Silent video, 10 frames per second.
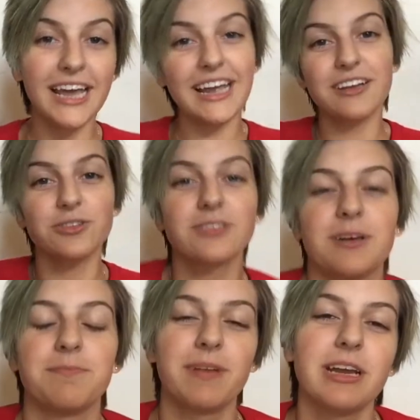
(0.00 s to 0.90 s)
guys, what's
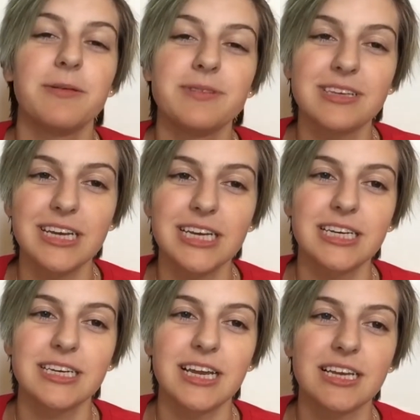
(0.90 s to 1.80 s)
up? My name is
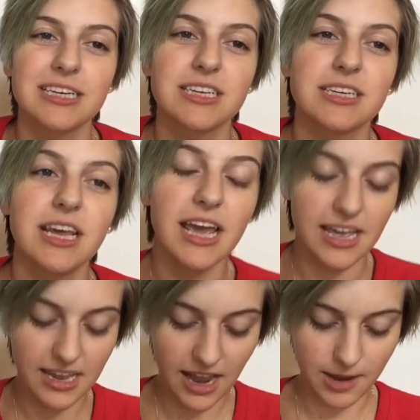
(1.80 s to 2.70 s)
Eden, and
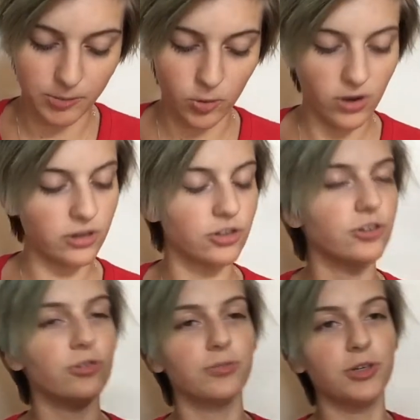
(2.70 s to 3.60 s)
today I'm going
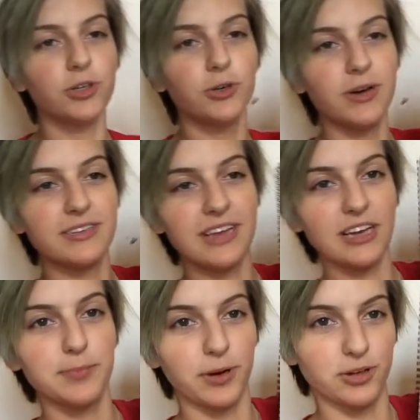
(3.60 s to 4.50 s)
to do a
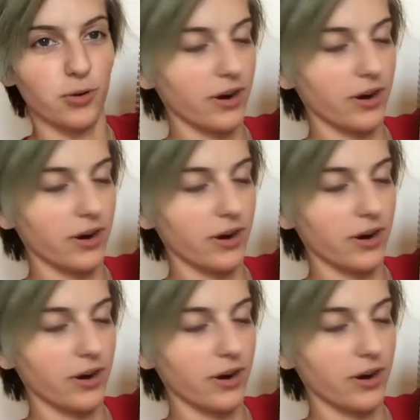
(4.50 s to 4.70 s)
sketchbook tour.